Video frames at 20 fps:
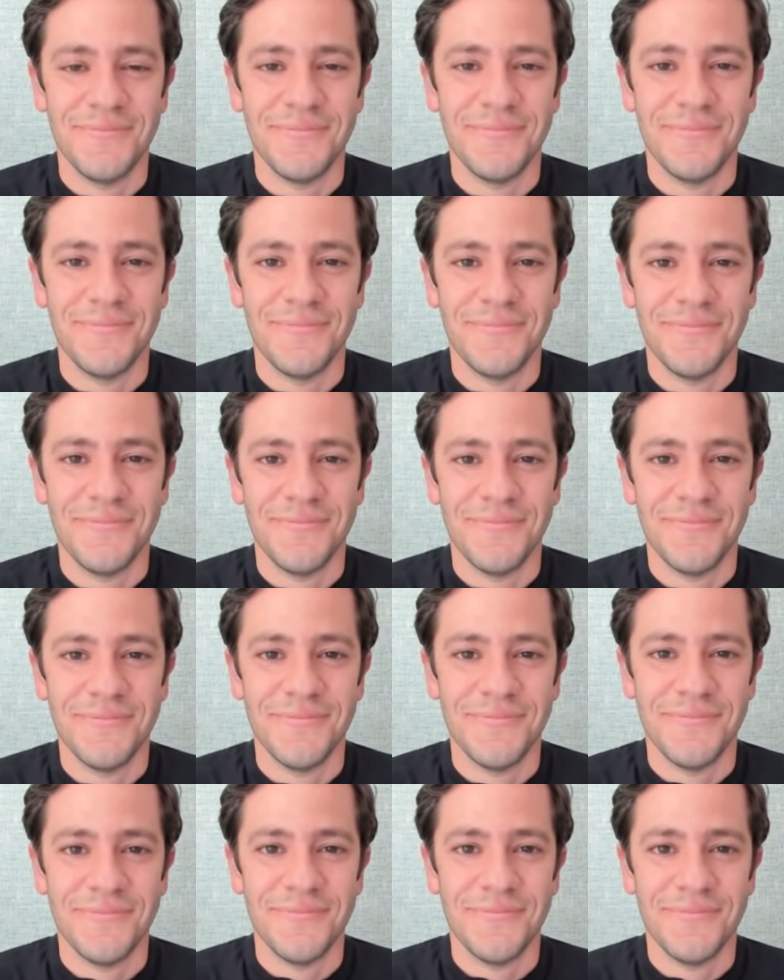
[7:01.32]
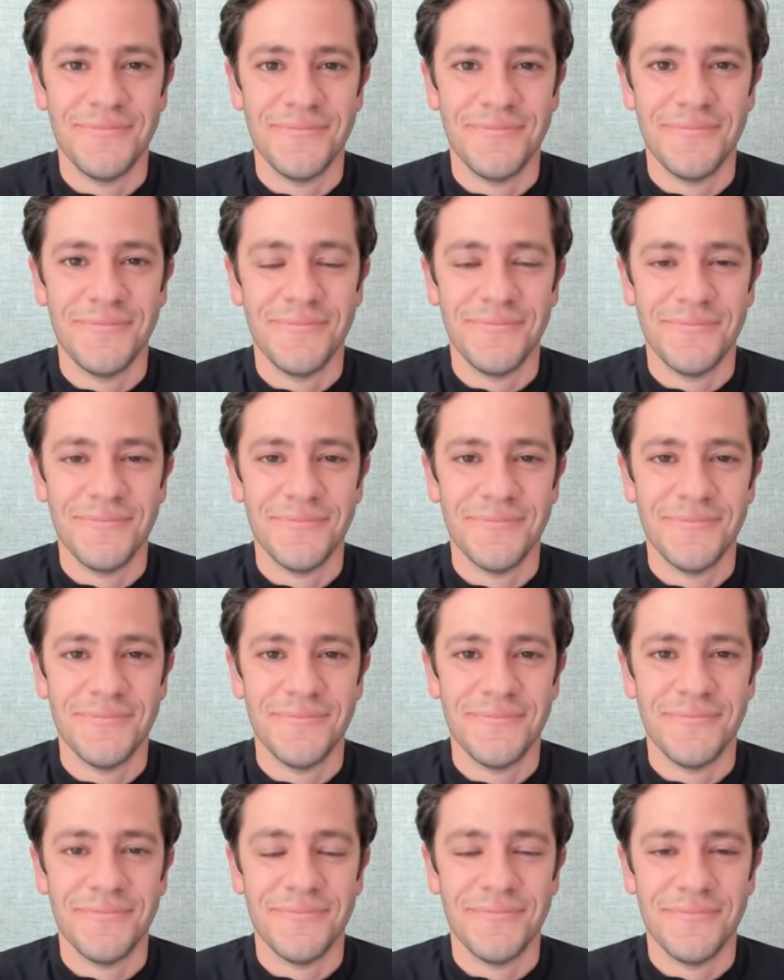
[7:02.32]

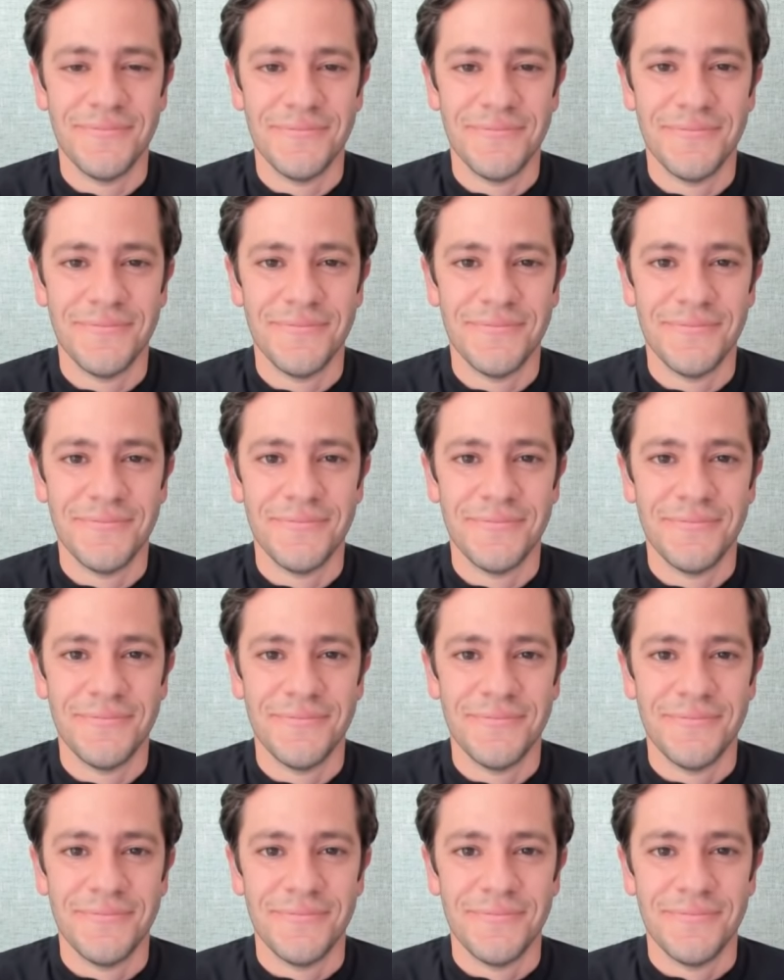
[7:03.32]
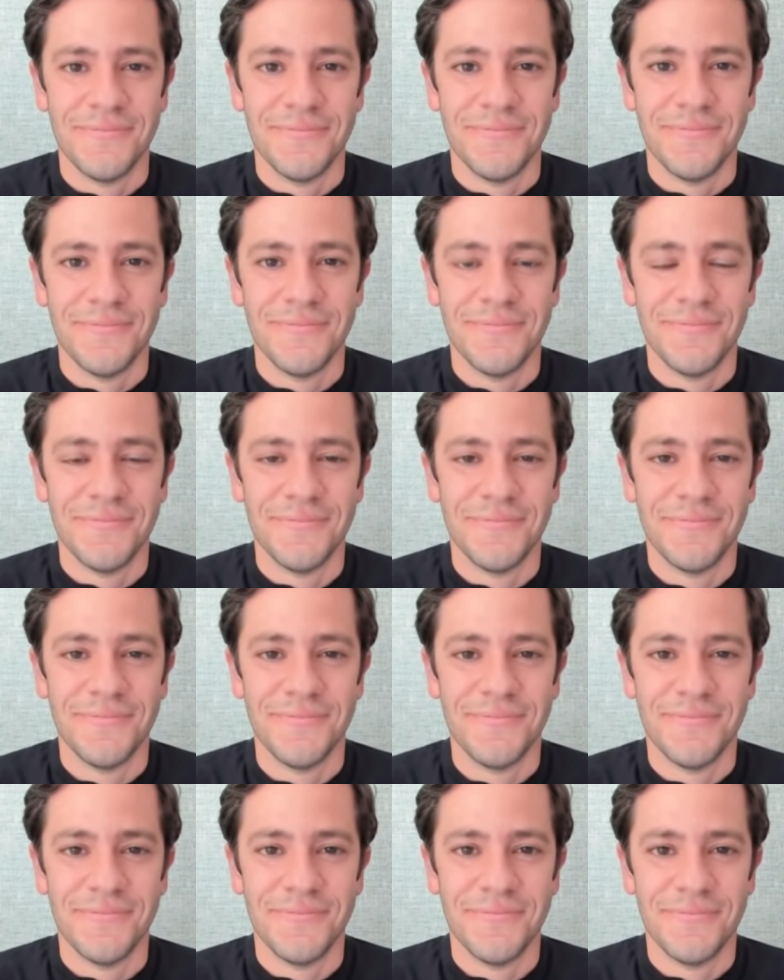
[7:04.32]

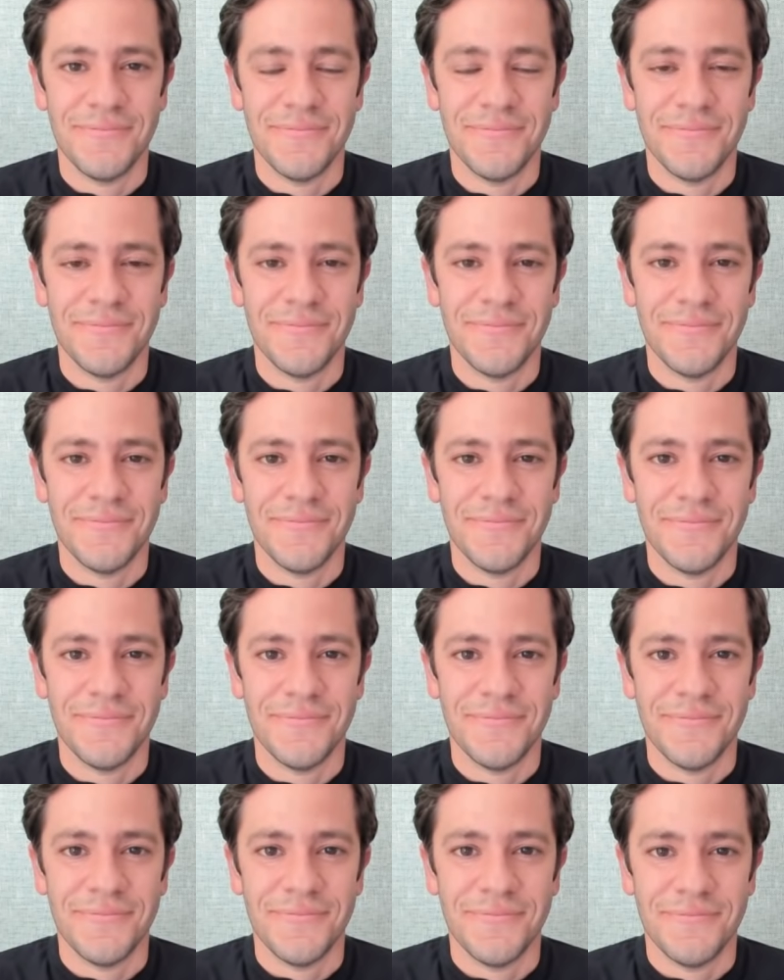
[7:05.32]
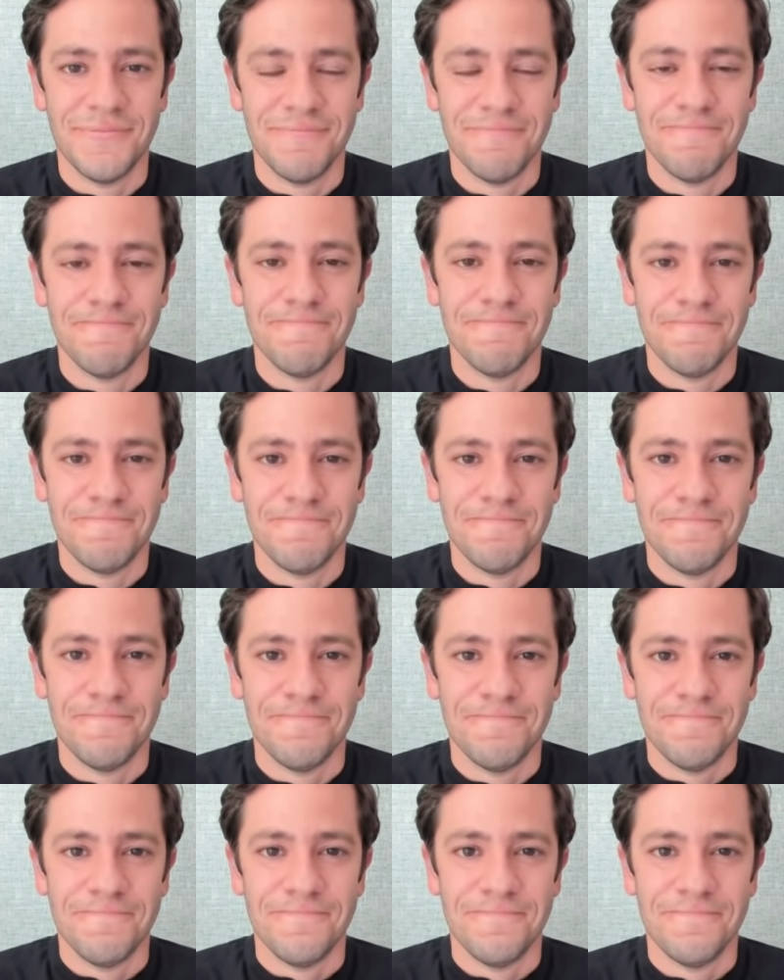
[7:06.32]

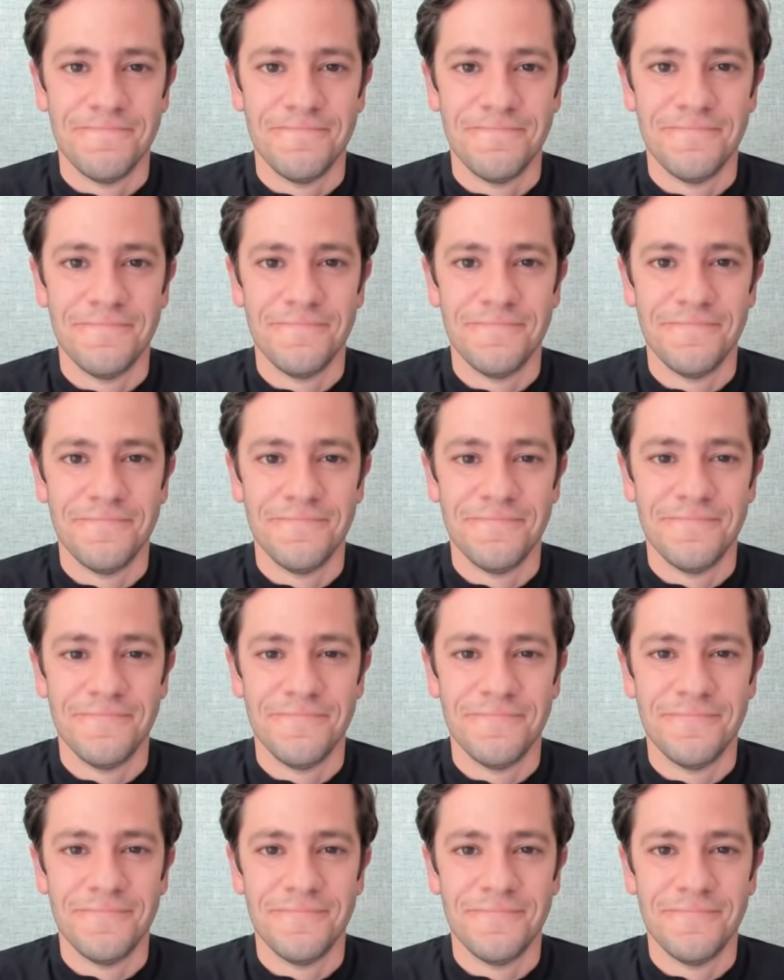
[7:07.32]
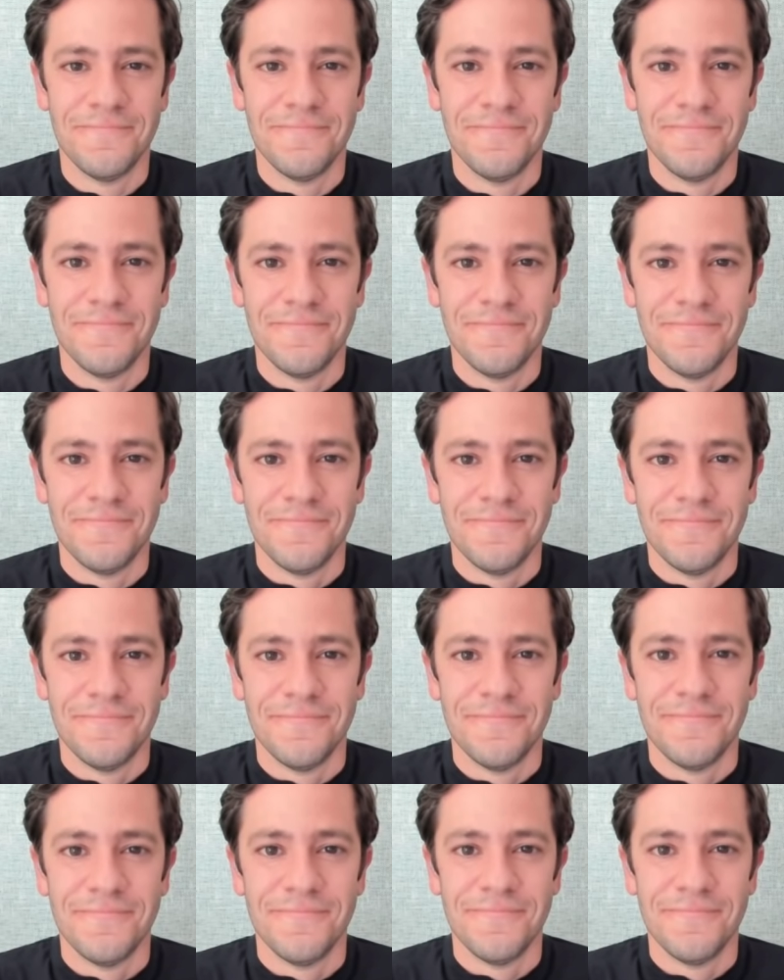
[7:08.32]
(silent)